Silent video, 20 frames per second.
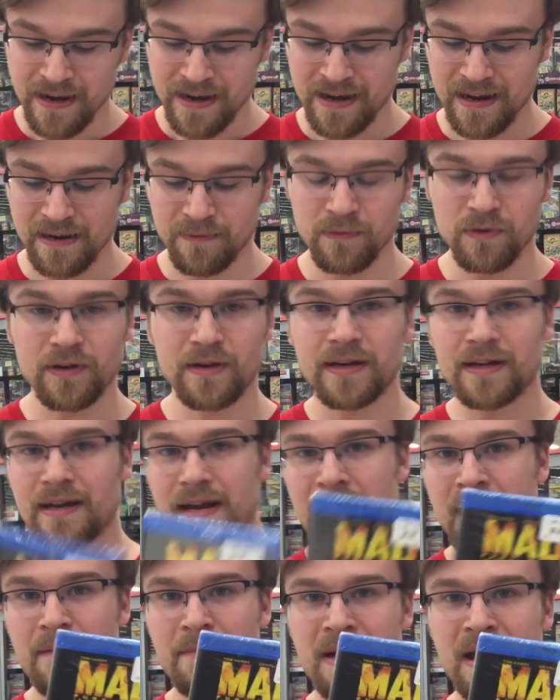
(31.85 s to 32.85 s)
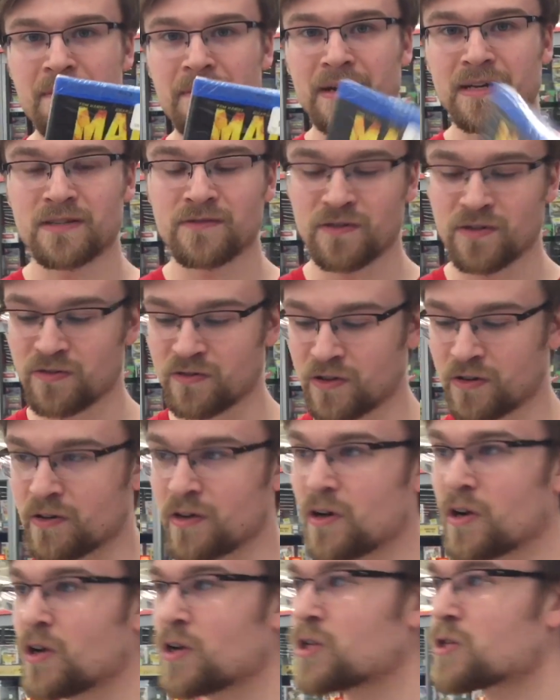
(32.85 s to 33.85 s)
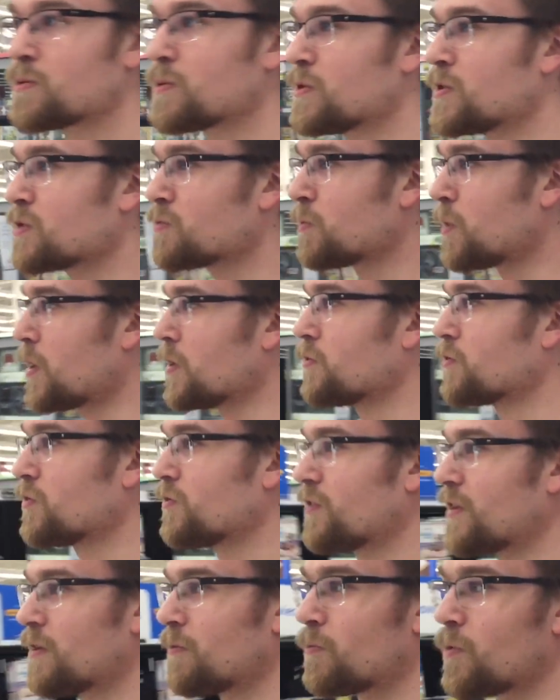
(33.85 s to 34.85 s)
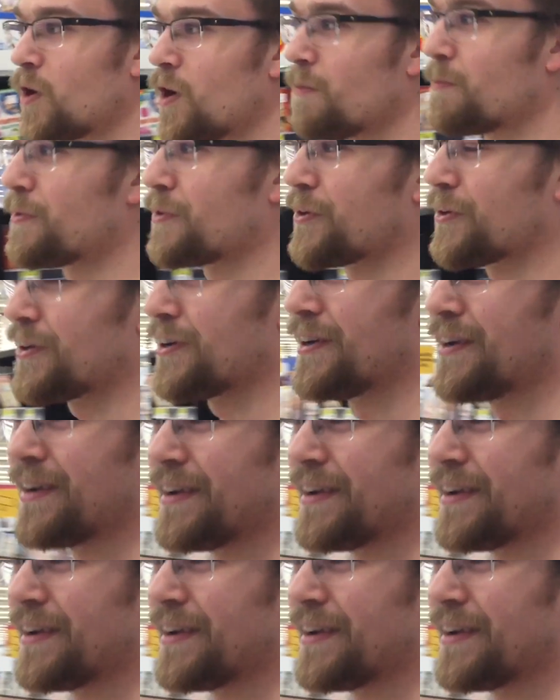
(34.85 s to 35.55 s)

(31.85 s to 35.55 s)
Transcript: And I'm looking at Mad Max Fury Road. So we're just wandering around Walmart.